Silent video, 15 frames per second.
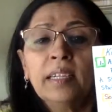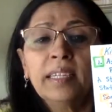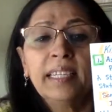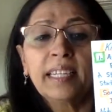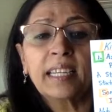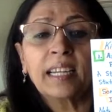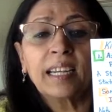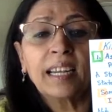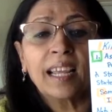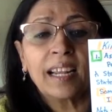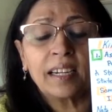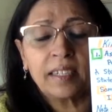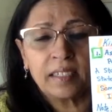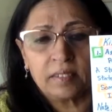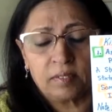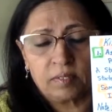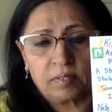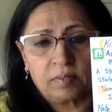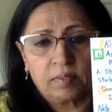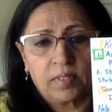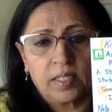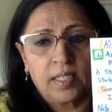declarative.
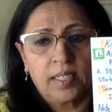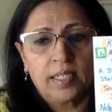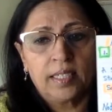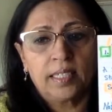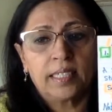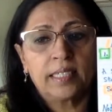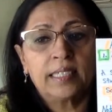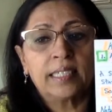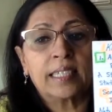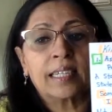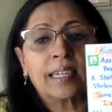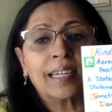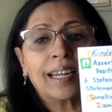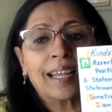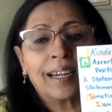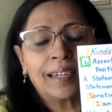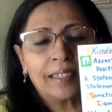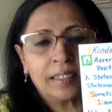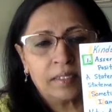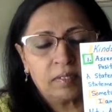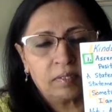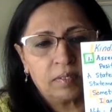
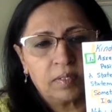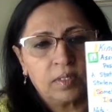Declarative.